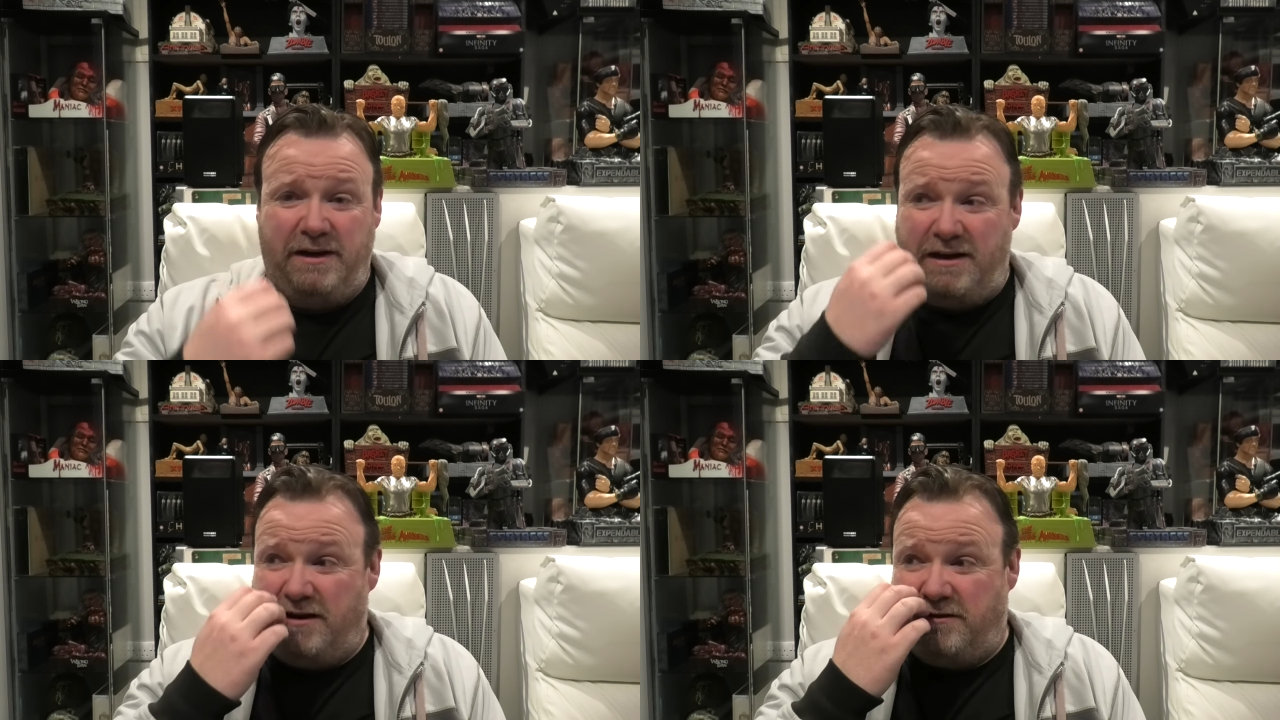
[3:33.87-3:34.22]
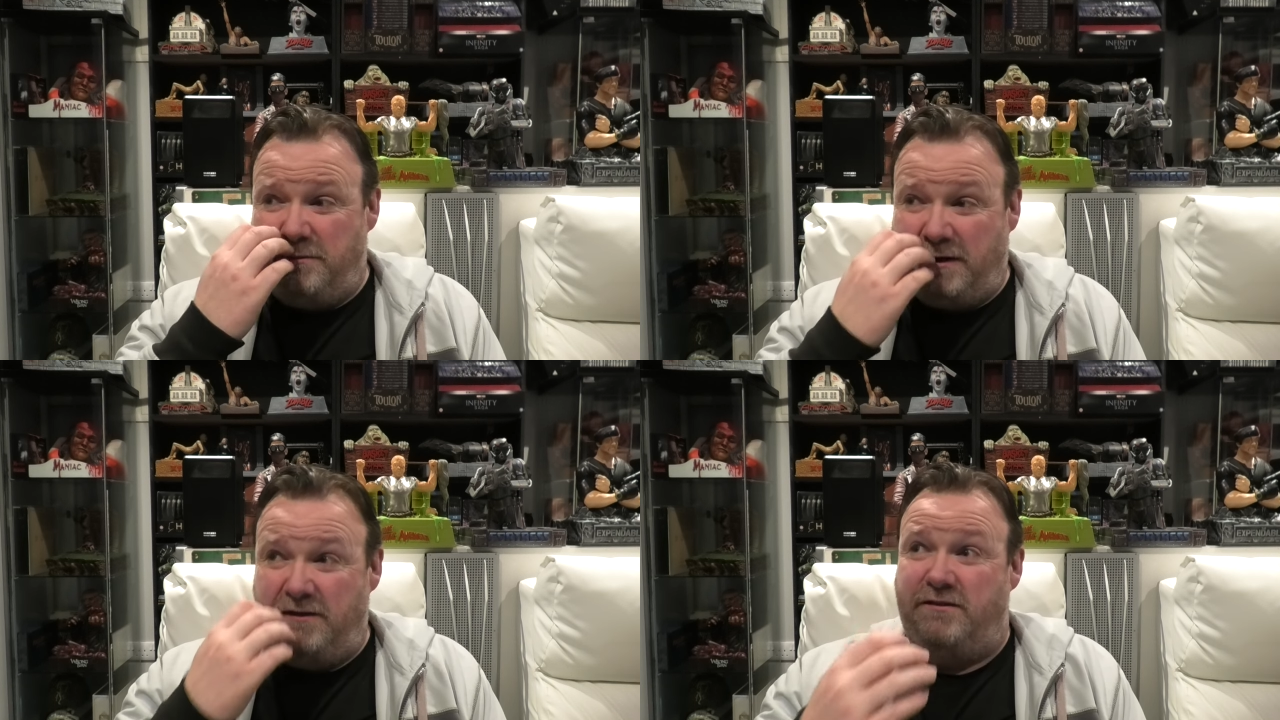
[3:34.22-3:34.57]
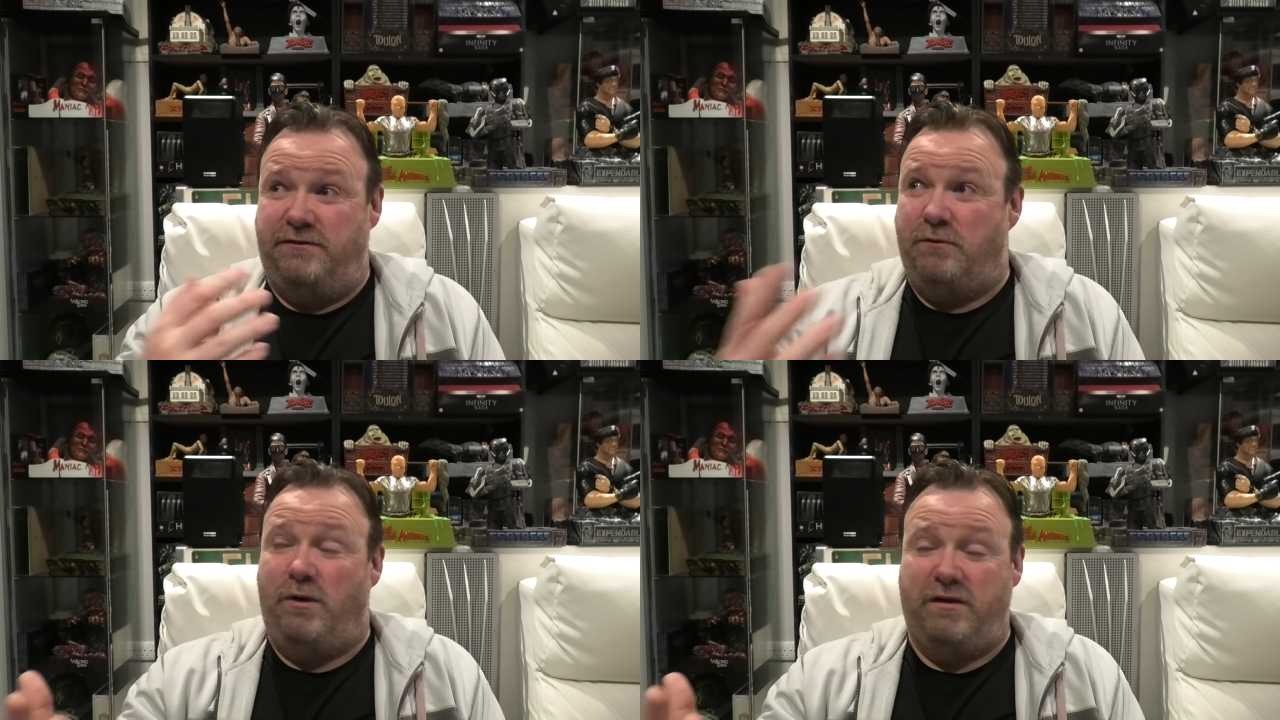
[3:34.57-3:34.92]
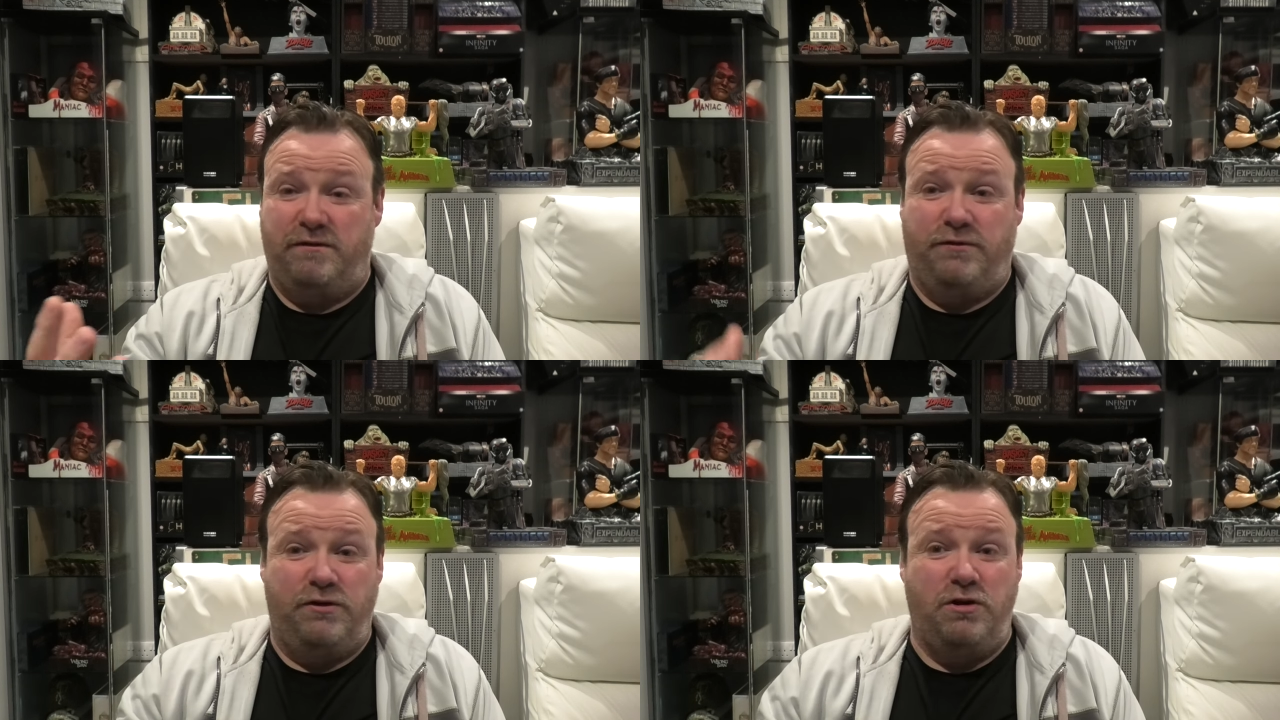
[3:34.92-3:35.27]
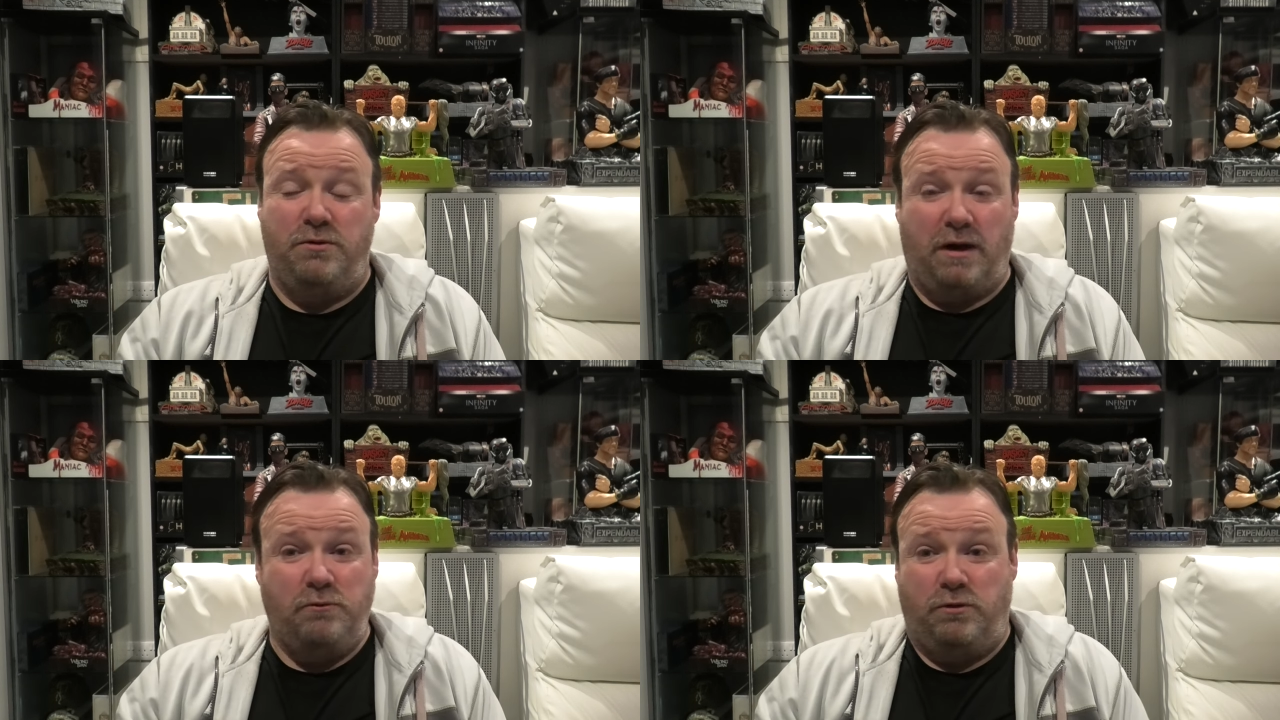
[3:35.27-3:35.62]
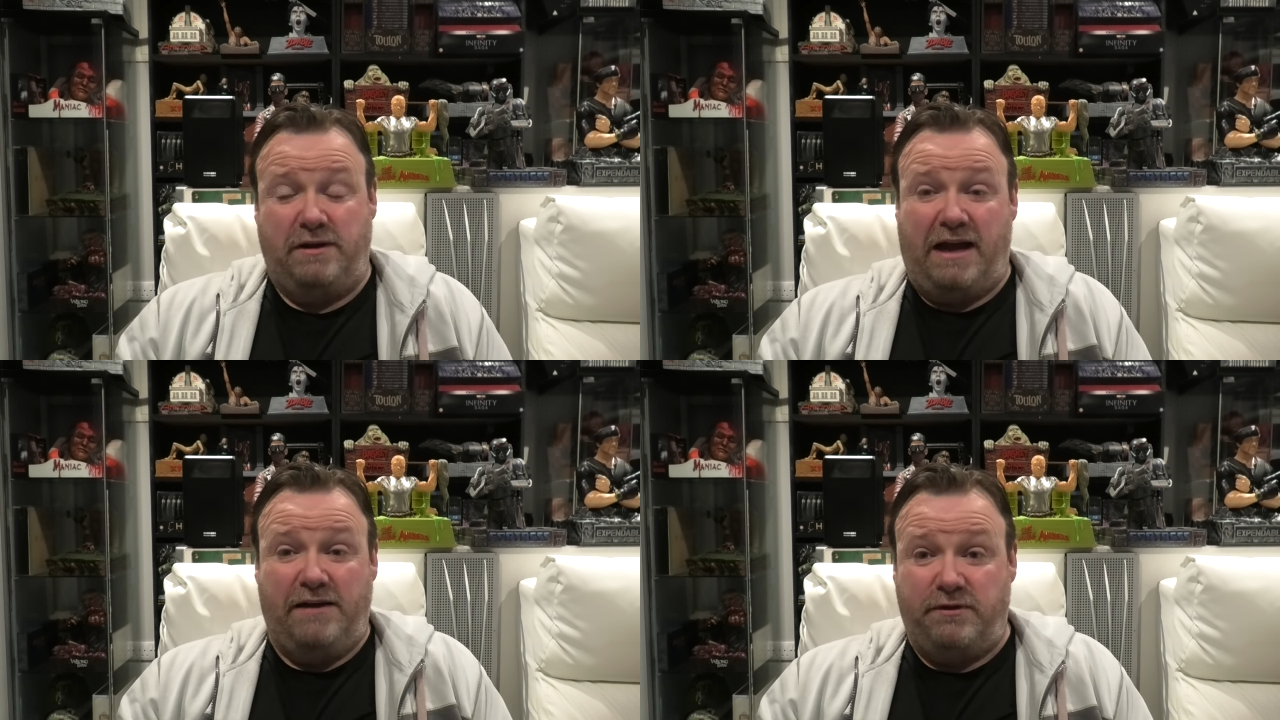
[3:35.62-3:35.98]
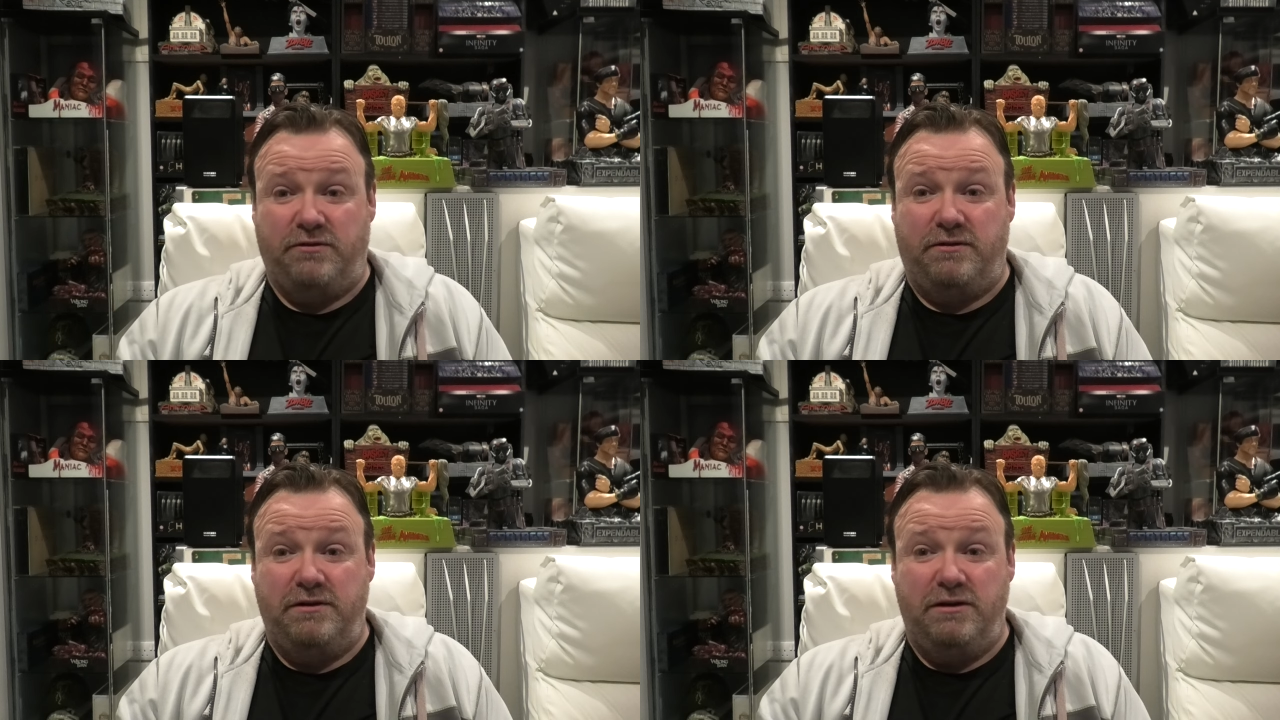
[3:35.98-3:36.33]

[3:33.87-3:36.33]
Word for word: collection because if it wasn't for you, I wouldn't have it.